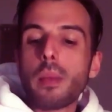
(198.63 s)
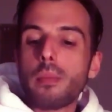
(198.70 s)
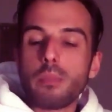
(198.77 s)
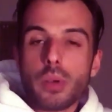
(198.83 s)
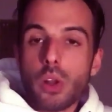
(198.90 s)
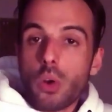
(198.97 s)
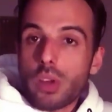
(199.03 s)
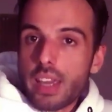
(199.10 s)

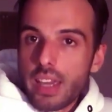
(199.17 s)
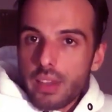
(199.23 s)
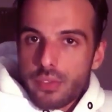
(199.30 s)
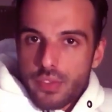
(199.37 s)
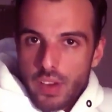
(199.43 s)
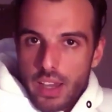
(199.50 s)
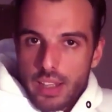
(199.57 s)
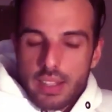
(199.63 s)
But okay,
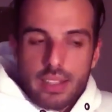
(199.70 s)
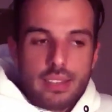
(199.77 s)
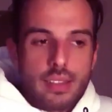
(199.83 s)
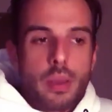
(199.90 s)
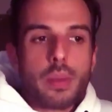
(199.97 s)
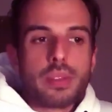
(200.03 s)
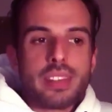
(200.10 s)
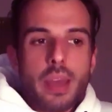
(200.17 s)
fine, it's
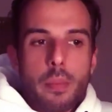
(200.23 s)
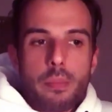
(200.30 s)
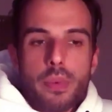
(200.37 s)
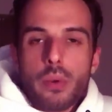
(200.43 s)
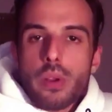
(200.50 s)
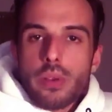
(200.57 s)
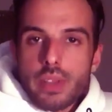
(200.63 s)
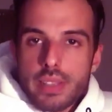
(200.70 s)
a
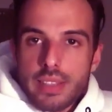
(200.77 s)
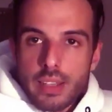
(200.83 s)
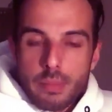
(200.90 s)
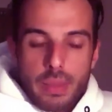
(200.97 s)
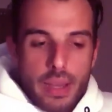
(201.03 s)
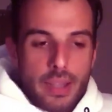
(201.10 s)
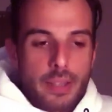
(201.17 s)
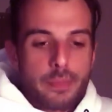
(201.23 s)
temporary
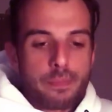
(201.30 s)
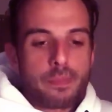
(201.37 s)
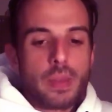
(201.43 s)
setback.